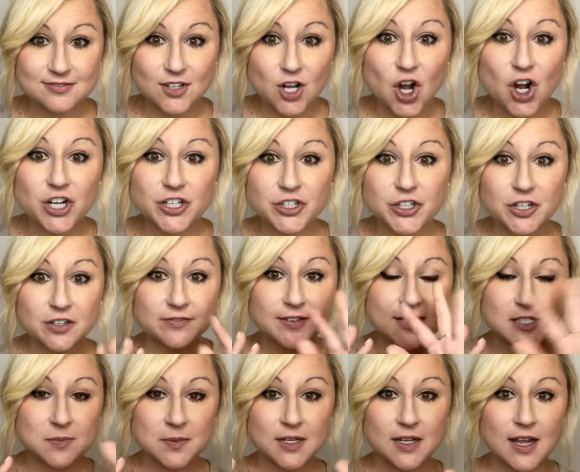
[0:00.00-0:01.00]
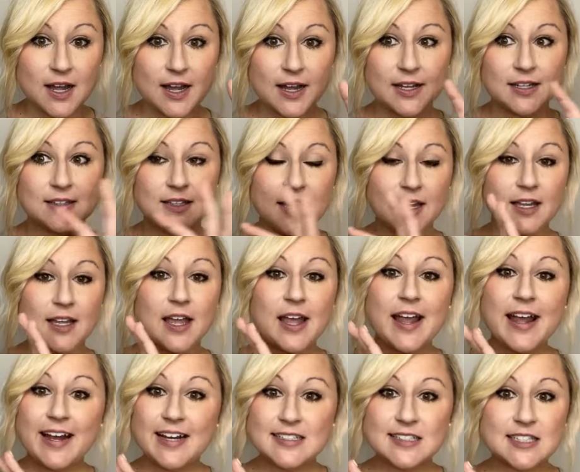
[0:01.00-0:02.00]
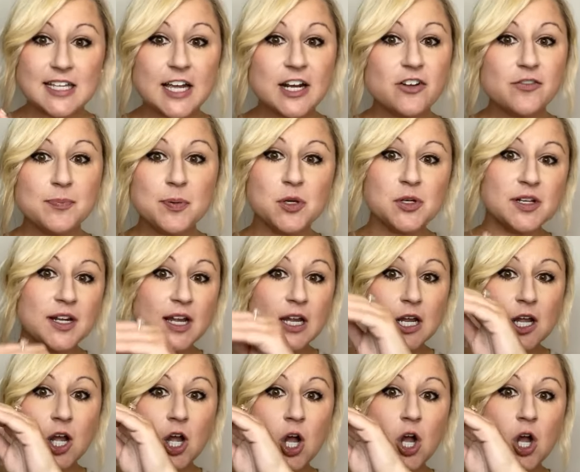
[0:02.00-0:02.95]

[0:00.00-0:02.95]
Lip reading: on your investment guide, like, instead of putting